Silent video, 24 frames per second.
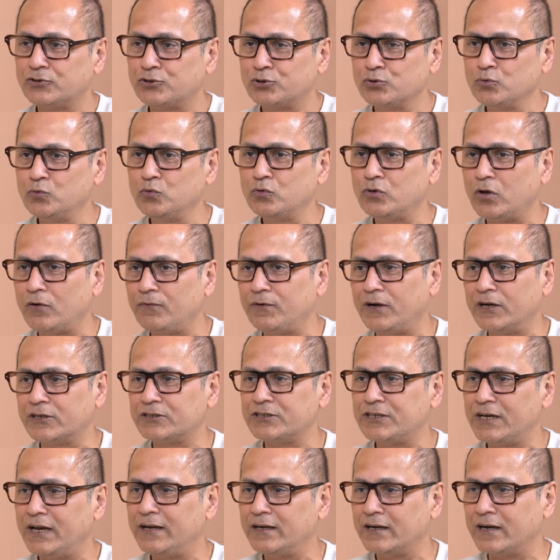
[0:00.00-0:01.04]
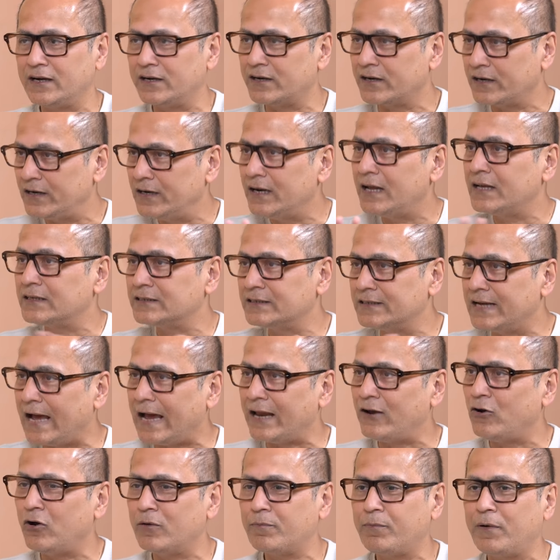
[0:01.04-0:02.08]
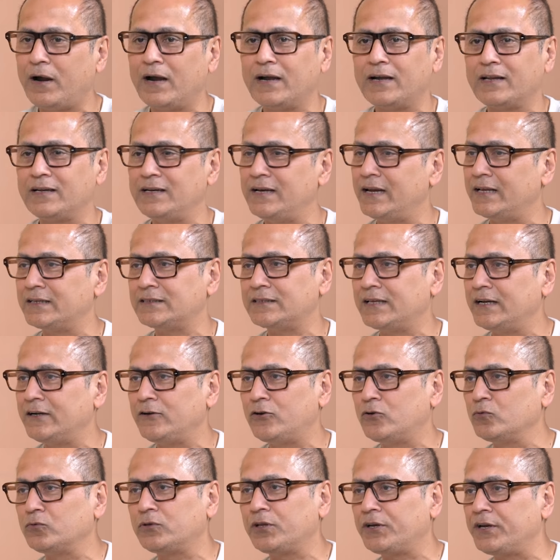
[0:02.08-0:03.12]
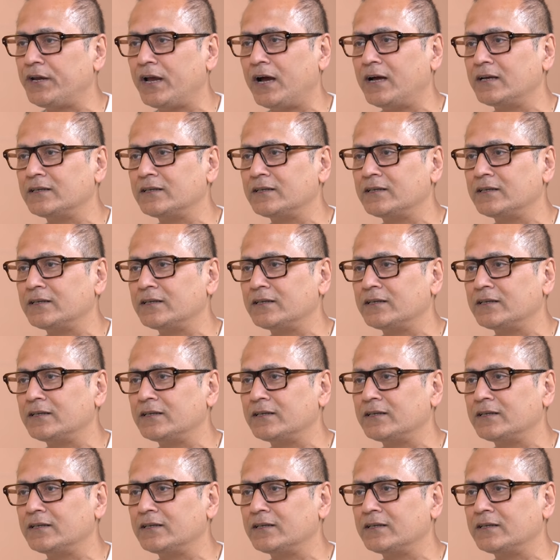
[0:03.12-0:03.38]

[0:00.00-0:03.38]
shoot of Akshay and Katrina's dialogue part in less than 2-3